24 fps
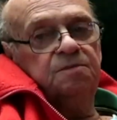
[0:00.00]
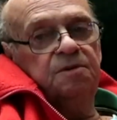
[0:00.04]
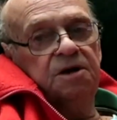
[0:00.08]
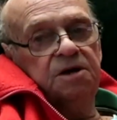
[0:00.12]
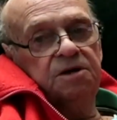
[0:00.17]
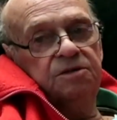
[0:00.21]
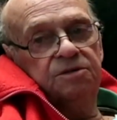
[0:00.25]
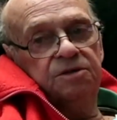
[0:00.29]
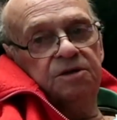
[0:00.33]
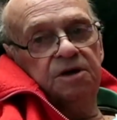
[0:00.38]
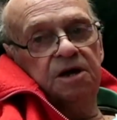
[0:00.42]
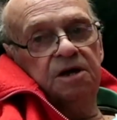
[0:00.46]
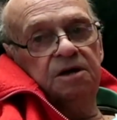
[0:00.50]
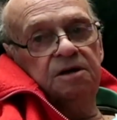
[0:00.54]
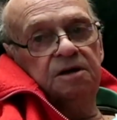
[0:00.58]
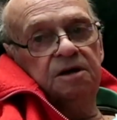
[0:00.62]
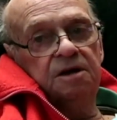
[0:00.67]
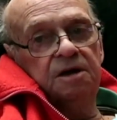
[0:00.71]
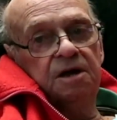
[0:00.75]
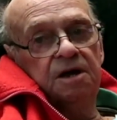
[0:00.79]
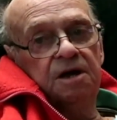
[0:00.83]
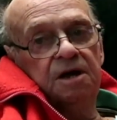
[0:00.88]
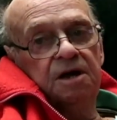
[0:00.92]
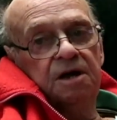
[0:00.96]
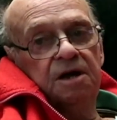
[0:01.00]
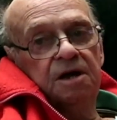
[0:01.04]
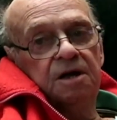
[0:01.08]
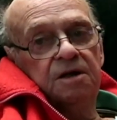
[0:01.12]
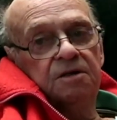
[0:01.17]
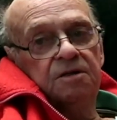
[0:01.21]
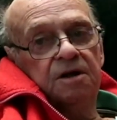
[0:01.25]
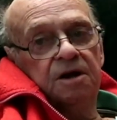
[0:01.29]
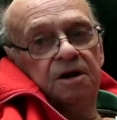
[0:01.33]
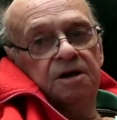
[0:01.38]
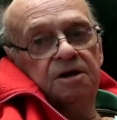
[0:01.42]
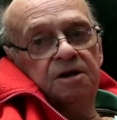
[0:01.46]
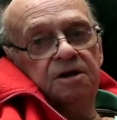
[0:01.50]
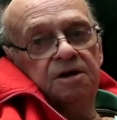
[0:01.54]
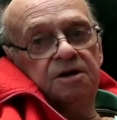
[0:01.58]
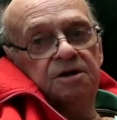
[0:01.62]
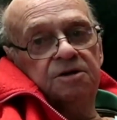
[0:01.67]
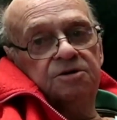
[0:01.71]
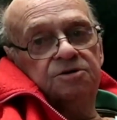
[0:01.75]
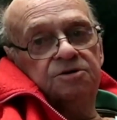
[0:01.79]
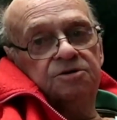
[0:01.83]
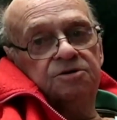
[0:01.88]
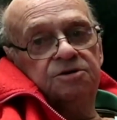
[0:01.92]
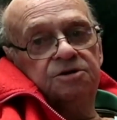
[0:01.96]
big thing that I got
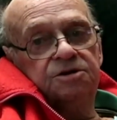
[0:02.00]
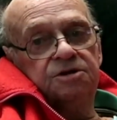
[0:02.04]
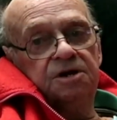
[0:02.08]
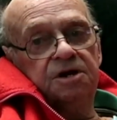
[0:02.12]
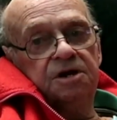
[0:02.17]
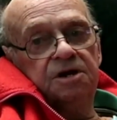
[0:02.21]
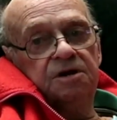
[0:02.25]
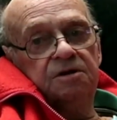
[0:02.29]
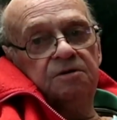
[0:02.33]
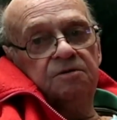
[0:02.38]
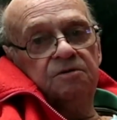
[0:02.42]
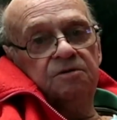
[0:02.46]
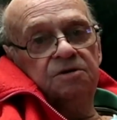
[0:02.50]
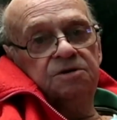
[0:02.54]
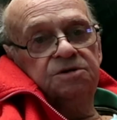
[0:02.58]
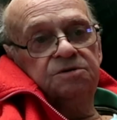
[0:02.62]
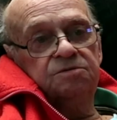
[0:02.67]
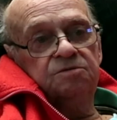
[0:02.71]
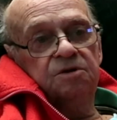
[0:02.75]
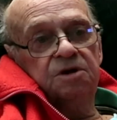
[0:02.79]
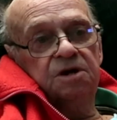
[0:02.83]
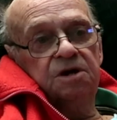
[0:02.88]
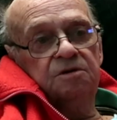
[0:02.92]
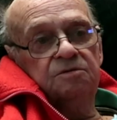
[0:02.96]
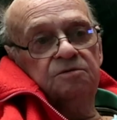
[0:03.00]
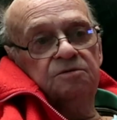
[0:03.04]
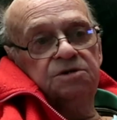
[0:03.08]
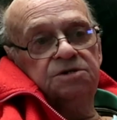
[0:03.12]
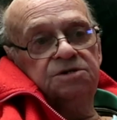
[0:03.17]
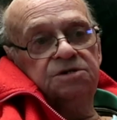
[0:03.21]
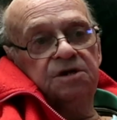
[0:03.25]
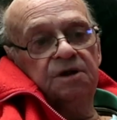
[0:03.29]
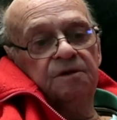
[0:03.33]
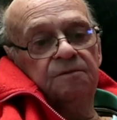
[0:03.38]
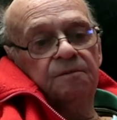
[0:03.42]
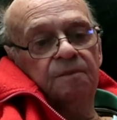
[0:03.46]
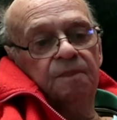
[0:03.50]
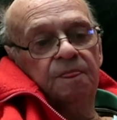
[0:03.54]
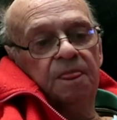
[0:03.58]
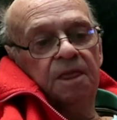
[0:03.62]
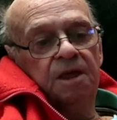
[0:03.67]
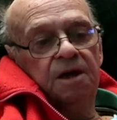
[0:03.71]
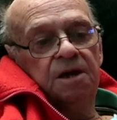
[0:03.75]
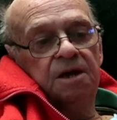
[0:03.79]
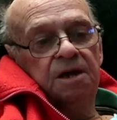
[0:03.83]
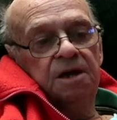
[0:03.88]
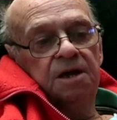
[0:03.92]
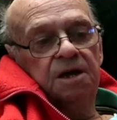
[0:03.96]
interested in was when I was
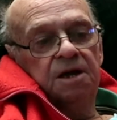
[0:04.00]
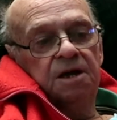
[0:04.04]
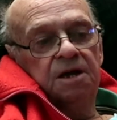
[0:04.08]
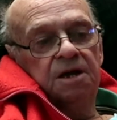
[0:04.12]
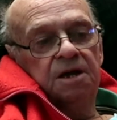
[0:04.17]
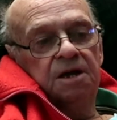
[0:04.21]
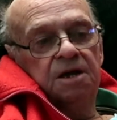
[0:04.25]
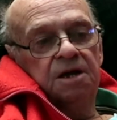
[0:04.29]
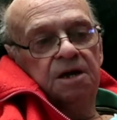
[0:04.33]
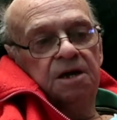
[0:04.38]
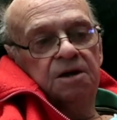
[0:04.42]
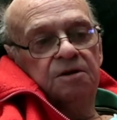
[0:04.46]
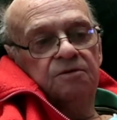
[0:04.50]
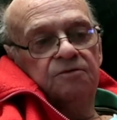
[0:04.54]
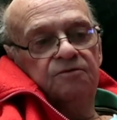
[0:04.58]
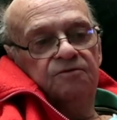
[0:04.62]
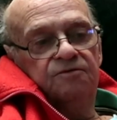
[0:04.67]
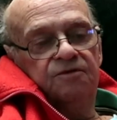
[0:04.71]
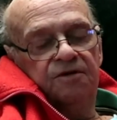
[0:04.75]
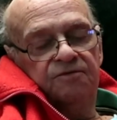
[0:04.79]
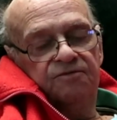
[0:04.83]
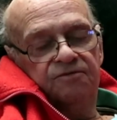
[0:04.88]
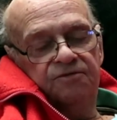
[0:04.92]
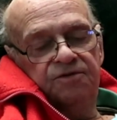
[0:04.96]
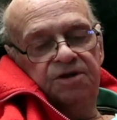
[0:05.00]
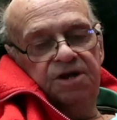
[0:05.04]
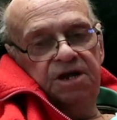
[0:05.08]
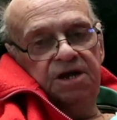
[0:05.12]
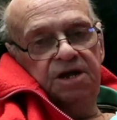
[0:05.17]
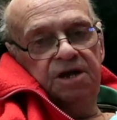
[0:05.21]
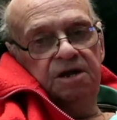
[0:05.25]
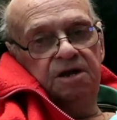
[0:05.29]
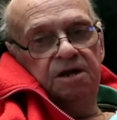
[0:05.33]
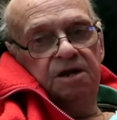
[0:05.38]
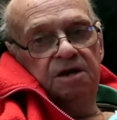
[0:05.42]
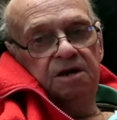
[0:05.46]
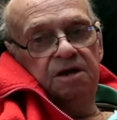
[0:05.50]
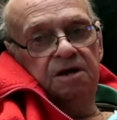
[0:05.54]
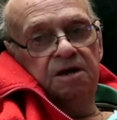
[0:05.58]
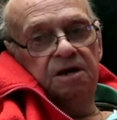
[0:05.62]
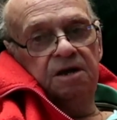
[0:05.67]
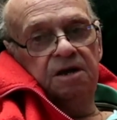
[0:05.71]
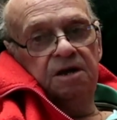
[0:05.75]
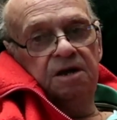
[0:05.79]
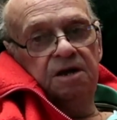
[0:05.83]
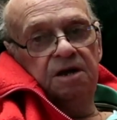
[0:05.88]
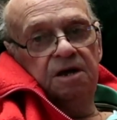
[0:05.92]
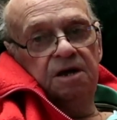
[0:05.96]
15.
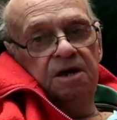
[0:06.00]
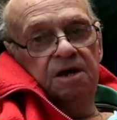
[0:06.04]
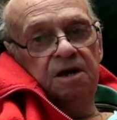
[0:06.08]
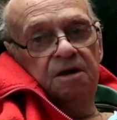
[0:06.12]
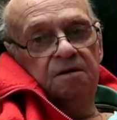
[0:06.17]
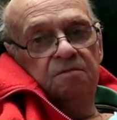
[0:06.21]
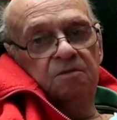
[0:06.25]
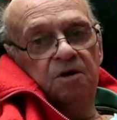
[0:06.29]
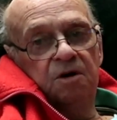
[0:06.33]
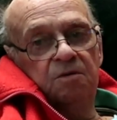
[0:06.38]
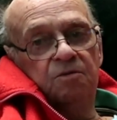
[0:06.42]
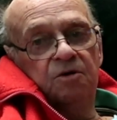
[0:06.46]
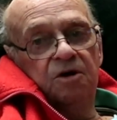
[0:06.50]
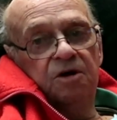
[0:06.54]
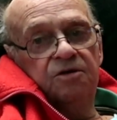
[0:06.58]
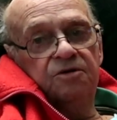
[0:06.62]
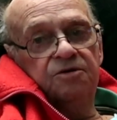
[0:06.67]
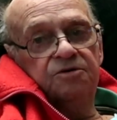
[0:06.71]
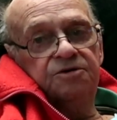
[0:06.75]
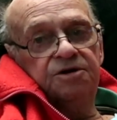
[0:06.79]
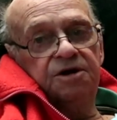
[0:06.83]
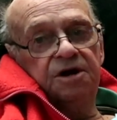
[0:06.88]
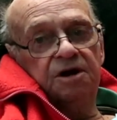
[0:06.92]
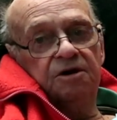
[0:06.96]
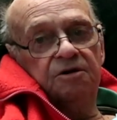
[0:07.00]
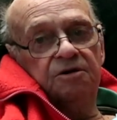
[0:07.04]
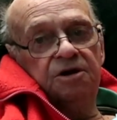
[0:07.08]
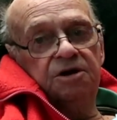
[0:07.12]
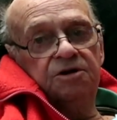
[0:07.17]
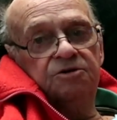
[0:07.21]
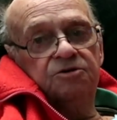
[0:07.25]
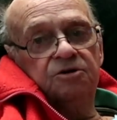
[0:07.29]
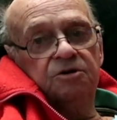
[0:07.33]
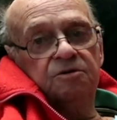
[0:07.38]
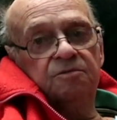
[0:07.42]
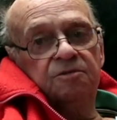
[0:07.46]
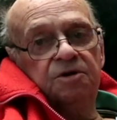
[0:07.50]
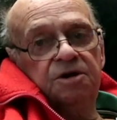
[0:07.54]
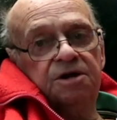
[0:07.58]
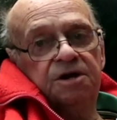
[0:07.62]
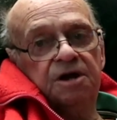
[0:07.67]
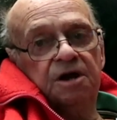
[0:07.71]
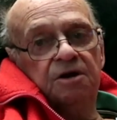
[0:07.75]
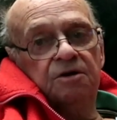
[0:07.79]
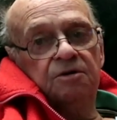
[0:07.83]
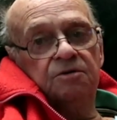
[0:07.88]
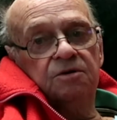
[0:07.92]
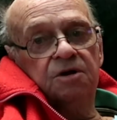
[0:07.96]
My brother Terry took me
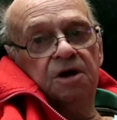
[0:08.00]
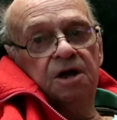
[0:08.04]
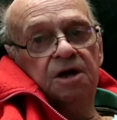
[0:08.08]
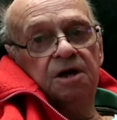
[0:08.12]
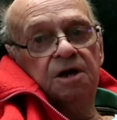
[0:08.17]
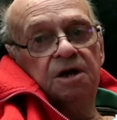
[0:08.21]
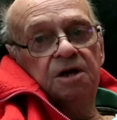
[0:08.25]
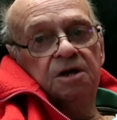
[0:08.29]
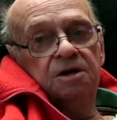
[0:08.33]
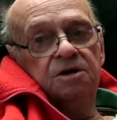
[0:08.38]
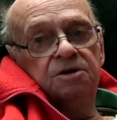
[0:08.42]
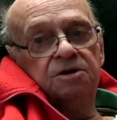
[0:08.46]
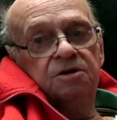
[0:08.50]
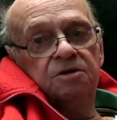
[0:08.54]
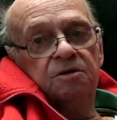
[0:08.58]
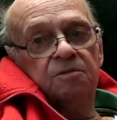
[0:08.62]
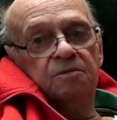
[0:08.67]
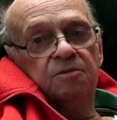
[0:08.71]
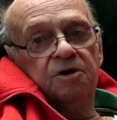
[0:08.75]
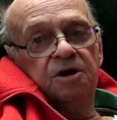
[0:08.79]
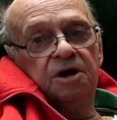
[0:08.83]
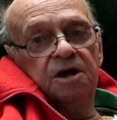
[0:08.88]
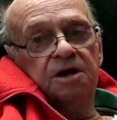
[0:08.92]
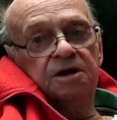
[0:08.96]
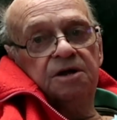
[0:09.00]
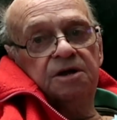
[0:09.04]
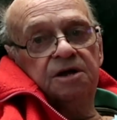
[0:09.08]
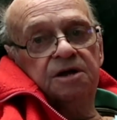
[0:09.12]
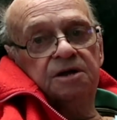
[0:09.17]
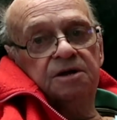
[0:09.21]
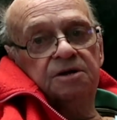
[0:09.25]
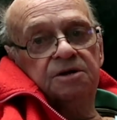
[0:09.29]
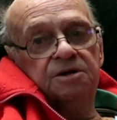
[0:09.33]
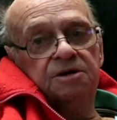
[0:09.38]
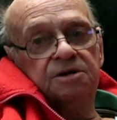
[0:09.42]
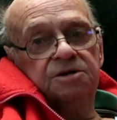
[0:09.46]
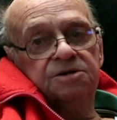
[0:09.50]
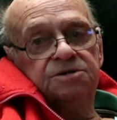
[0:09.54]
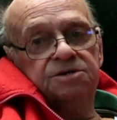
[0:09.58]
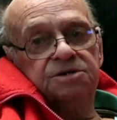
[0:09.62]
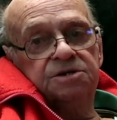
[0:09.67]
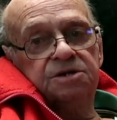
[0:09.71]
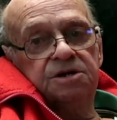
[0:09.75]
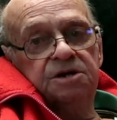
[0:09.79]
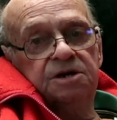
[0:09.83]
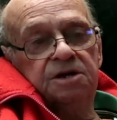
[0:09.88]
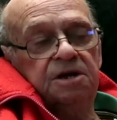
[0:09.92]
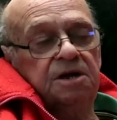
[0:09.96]
down to the Brand Inn to
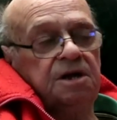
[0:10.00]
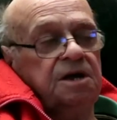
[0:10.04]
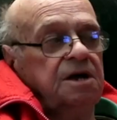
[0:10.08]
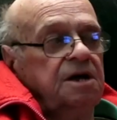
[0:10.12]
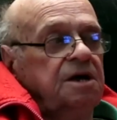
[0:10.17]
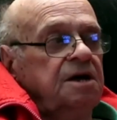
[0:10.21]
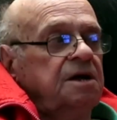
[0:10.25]
see